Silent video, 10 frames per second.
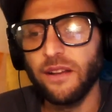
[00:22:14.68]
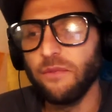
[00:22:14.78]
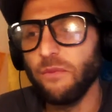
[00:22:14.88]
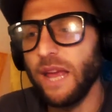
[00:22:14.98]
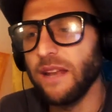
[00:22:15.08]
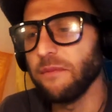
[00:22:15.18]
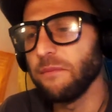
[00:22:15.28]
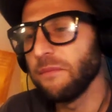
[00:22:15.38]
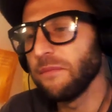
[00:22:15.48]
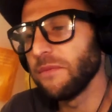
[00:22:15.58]

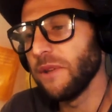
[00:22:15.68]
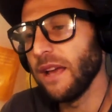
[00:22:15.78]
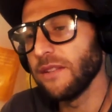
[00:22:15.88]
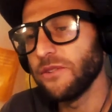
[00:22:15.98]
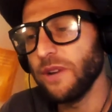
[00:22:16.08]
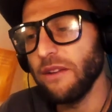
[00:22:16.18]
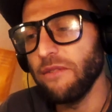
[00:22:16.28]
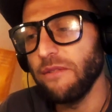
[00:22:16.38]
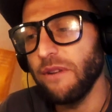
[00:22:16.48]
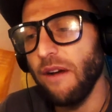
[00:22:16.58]
random string
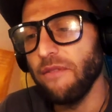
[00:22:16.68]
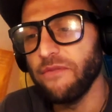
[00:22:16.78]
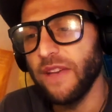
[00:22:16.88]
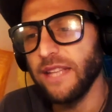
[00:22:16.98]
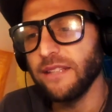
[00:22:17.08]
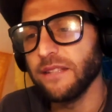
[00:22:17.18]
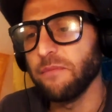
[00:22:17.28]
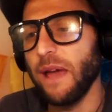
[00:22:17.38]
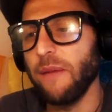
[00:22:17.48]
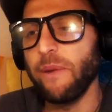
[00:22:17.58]
of events.
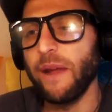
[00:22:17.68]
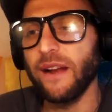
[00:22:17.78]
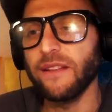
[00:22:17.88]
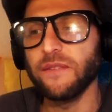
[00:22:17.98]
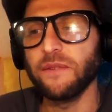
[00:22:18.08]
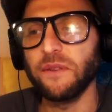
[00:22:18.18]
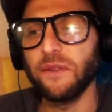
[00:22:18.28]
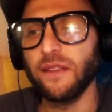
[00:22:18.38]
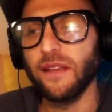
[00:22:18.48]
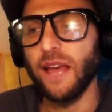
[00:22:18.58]
My parents
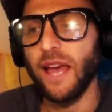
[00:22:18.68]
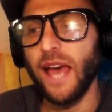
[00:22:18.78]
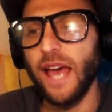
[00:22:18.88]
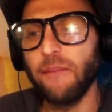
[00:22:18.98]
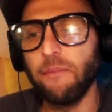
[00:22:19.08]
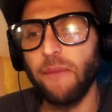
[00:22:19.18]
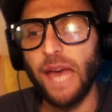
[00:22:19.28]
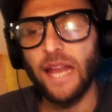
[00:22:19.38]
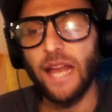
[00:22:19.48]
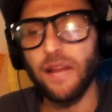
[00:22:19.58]
had
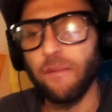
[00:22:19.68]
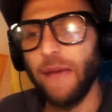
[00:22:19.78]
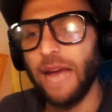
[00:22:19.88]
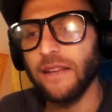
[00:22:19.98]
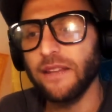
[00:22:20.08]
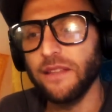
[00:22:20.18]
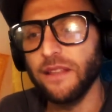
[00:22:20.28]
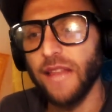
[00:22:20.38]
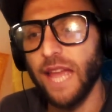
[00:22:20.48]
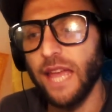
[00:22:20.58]
met at a Back to the
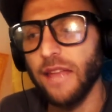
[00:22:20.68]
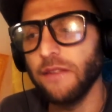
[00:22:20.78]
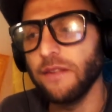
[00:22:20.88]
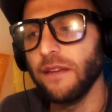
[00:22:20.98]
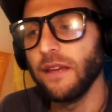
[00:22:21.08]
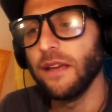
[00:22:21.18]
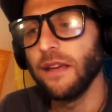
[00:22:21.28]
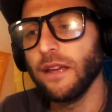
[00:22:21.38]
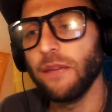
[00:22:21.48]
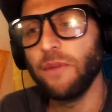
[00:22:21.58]
Land
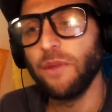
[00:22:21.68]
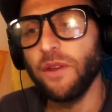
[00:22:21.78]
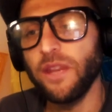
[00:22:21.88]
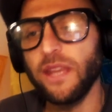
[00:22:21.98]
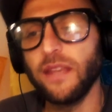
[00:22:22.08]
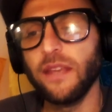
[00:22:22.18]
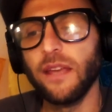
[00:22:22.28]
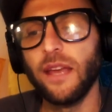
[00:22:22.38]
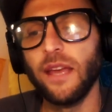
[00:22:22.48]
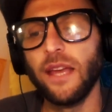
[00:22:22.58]
community
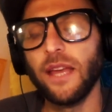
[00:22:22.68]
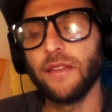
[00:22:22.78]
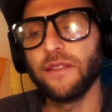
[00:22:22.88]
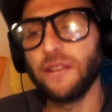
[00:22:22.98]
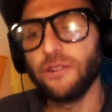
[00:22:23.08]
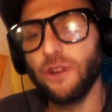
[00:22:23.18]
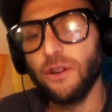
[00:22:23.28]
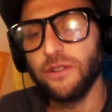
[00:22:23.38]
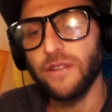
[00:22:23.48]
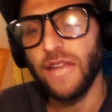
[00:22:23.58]
in the Central
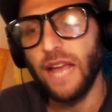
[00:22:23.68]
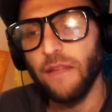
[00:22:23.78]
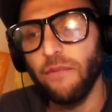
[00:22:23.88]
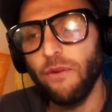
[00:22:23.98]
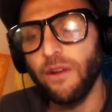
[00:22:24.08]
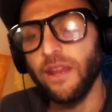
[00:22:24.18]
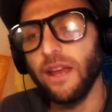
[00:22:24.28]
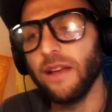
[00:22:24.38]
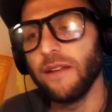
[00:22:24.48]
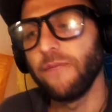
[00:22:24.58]
Coast of
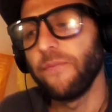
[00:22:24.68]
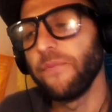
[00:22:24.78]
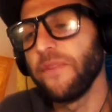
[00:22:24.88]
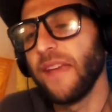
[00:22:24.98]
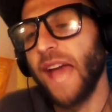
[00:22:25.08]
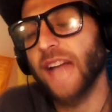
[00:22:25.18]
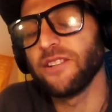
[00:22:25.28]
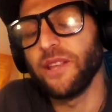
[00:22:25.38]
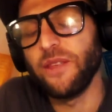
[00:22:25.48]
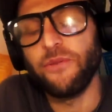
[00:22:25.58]
California,
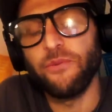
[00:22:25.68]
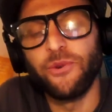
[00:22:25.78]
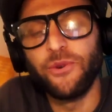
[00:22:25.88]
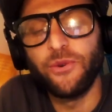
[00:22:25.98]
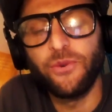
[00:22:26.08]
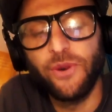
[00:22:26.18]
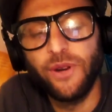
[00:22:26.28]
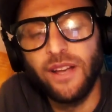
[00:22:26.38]
actually through